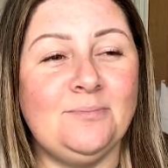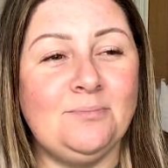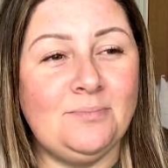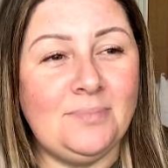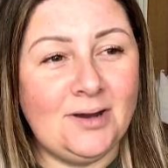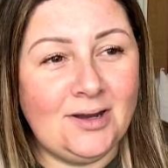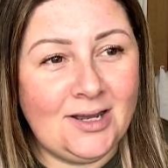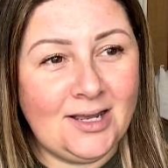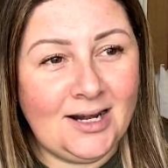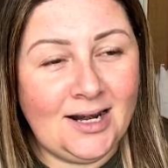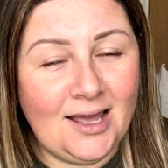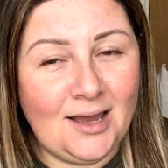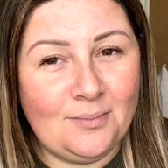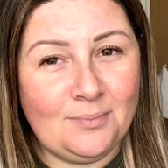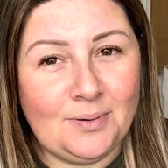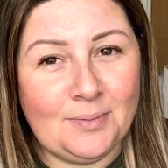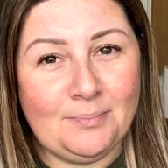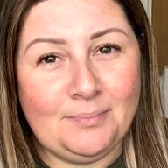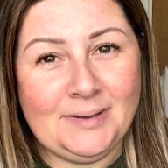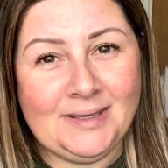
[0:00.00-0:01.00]
buckle
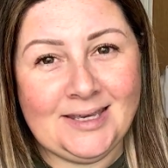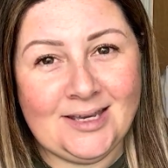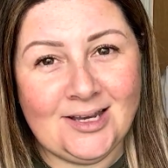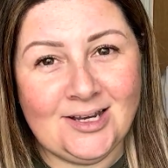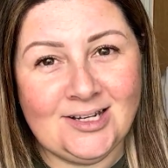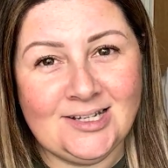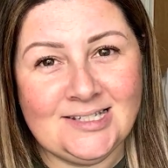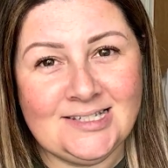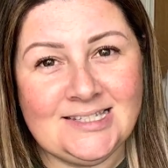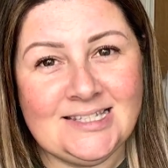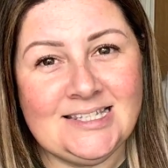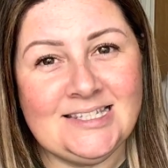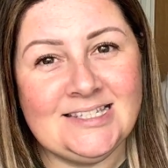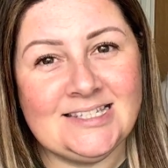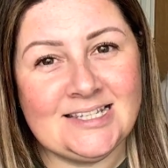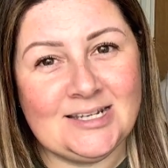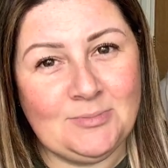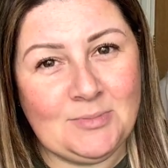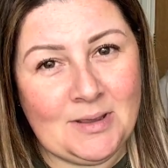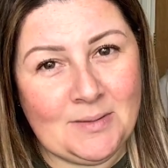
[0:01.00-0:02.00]
up, because this
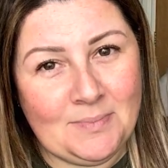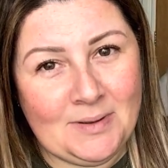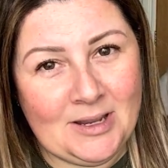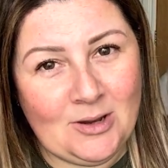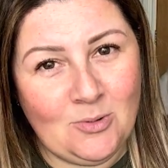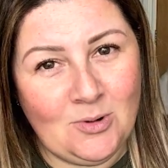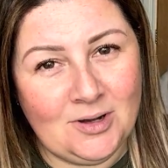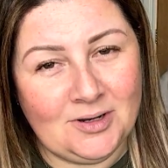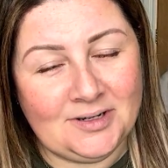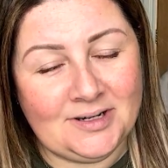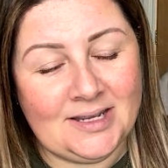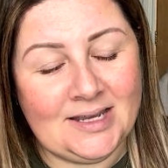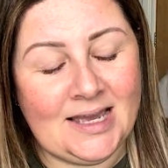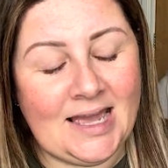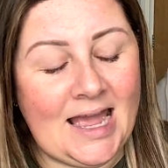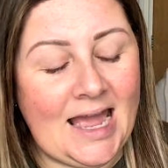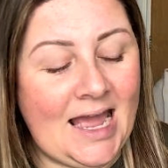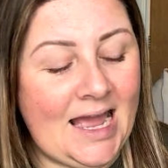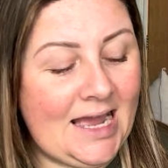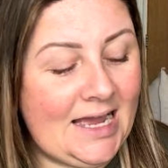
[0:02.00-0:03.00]
is going to be a big one
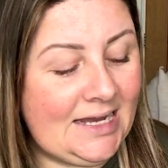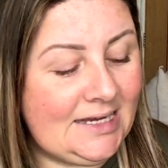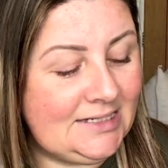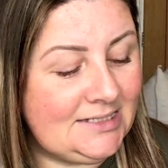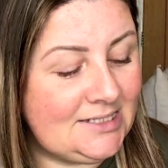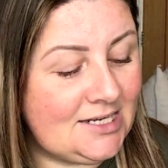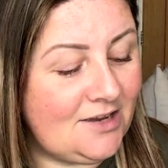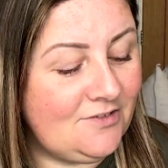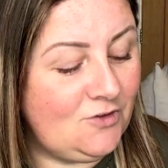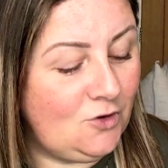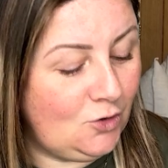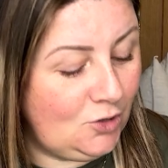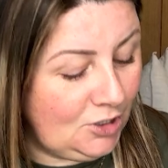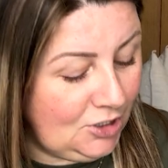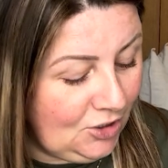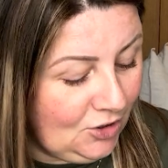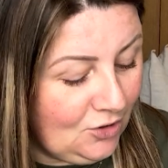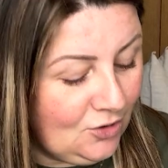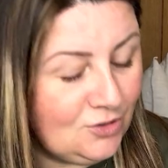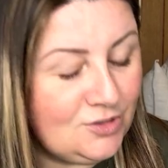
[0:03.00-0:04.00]
and I've got
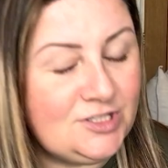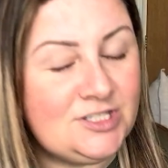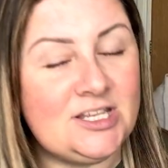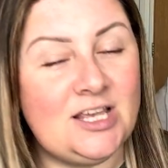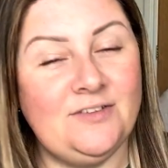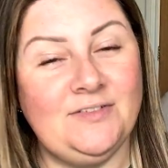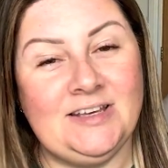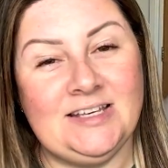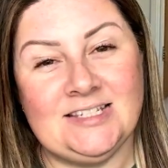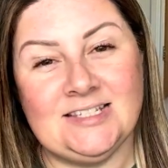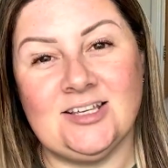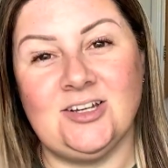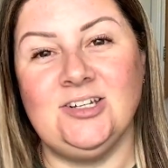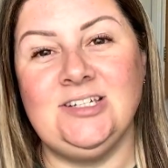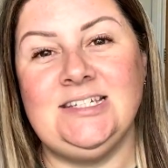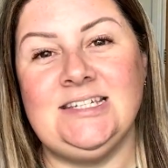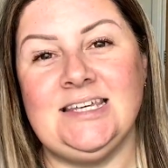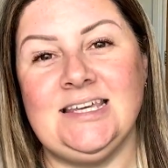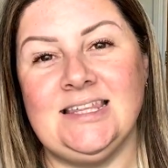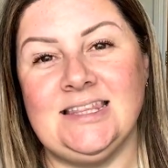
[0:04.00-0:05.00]
lots of
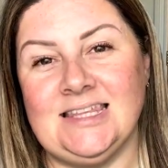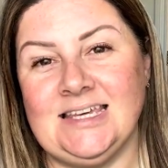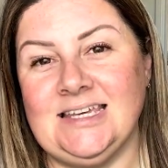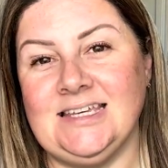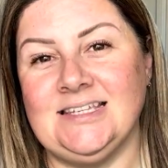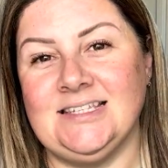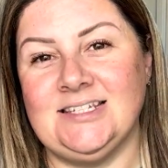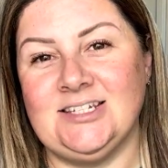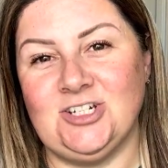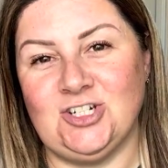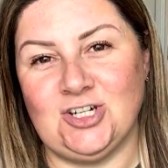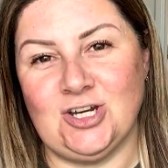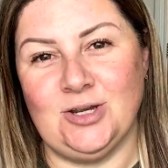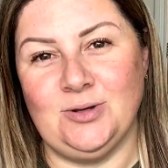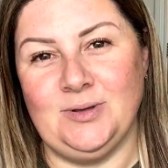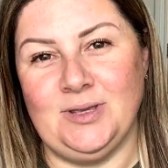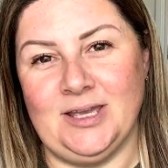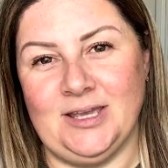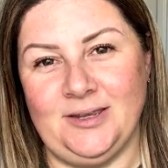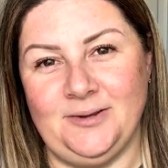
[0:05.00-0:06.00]
exciting things to show
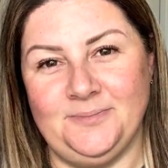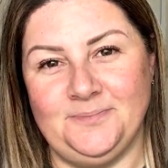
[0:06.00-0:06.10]
you.